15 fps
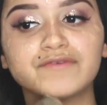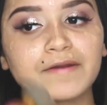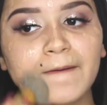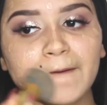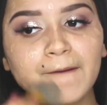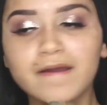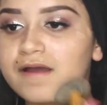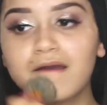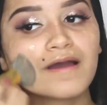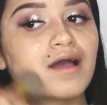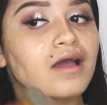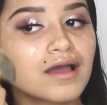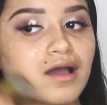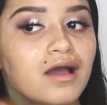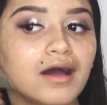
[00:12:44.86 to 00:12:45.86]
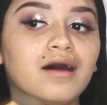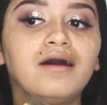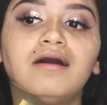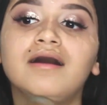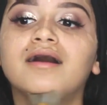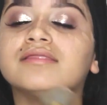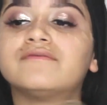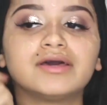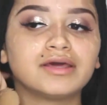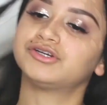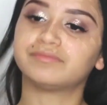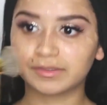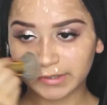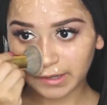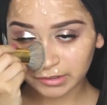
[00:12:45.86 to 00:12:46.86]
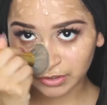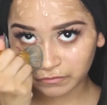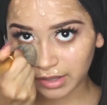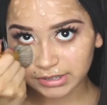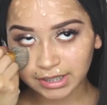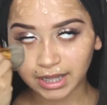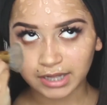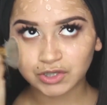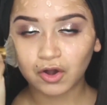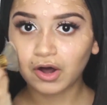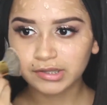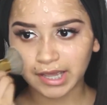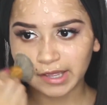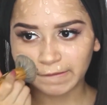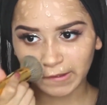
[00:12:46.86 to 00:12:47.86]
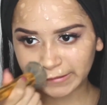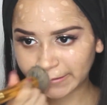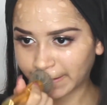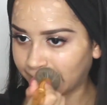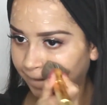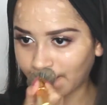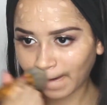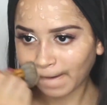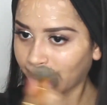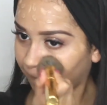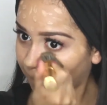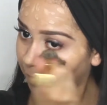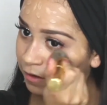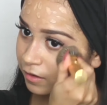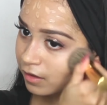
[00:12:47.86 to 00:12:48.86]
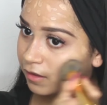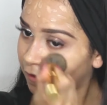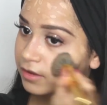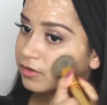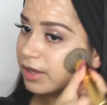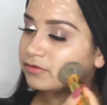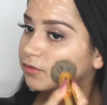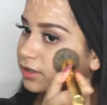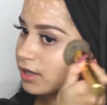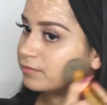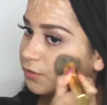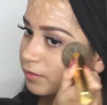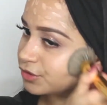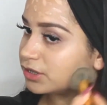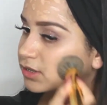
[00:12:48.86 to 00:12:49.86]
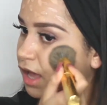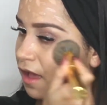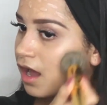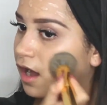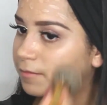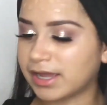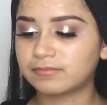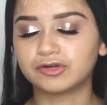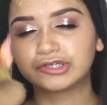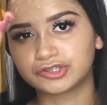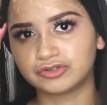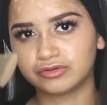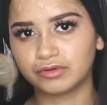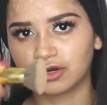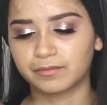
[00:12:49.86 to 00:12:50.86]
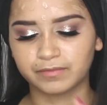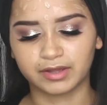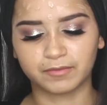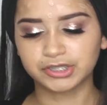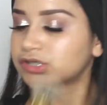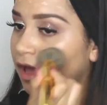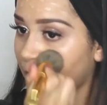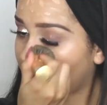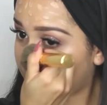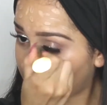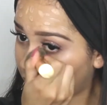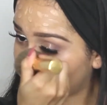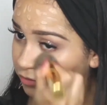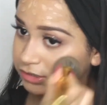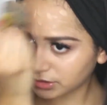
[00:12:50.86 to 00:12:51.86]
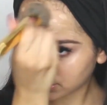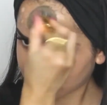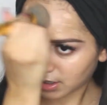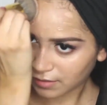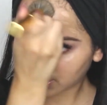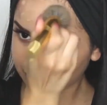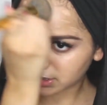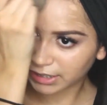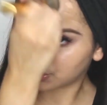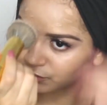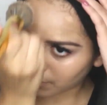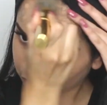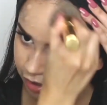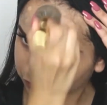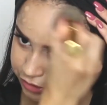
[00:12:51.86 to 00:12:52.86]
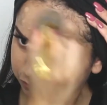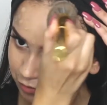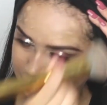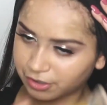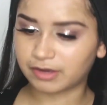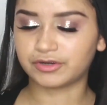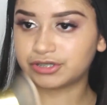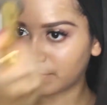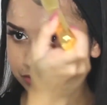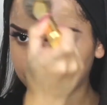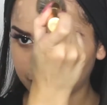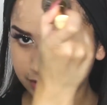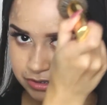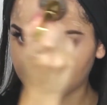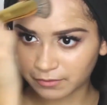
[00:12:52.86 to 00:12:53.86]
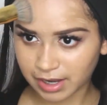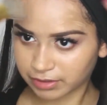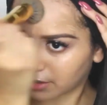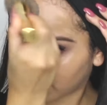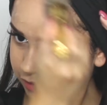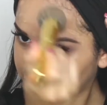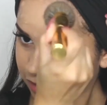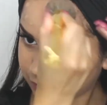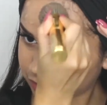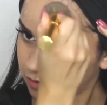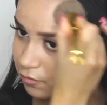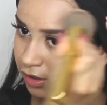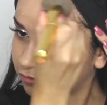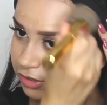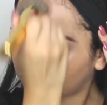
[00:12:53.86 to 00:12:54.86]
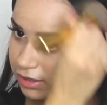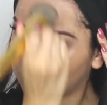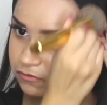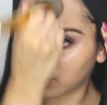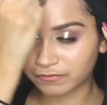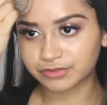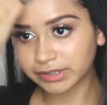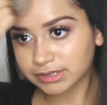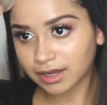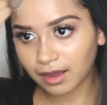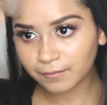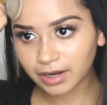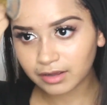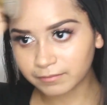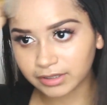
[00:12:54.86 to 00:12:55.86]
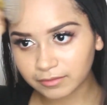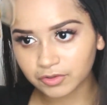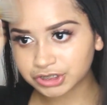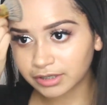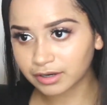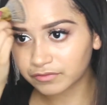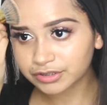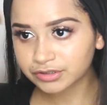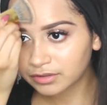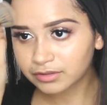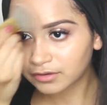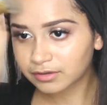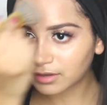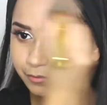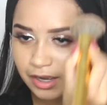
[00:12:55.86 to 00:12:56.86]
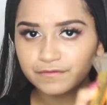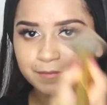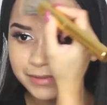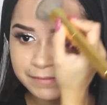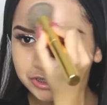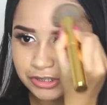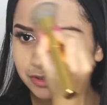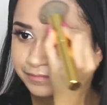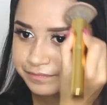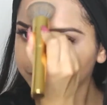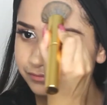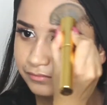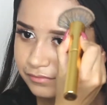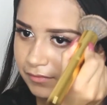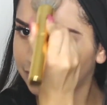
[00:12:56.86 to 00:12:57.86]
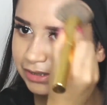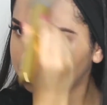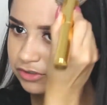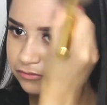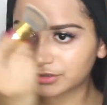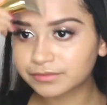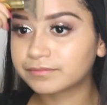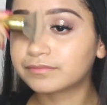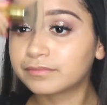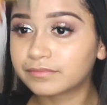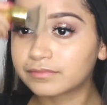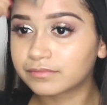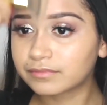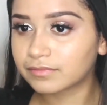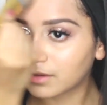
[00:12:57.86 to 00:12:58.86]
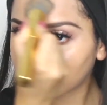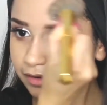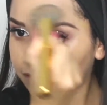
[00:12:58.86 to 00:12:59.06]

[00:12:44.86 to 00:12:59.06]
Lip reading: I love this combination so much, guys. Like, you have no idea. This combination is, it's heaven for me. It is my favorite. I love it, and it just makes my skin look so flawless. It lasts all day. It's long lasting.